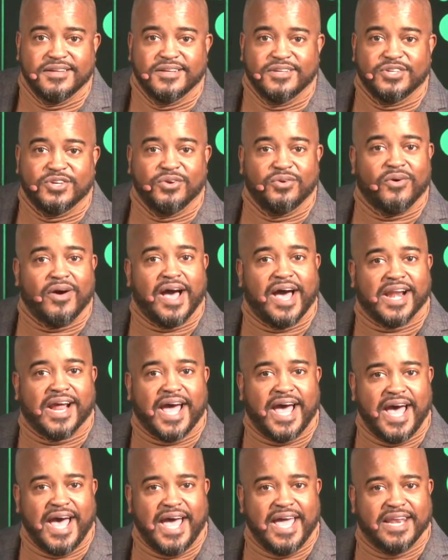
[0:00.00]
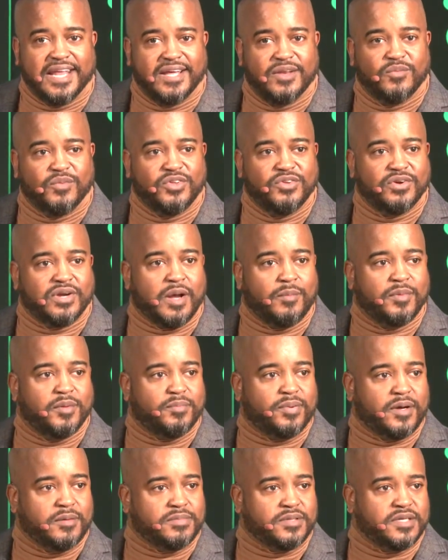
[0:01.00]
you know how to hide it when you come in
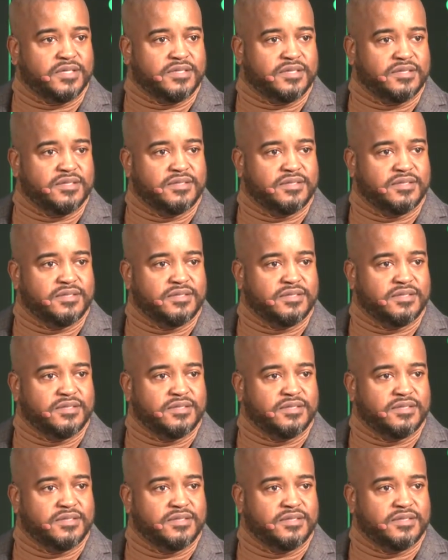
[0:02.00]
public.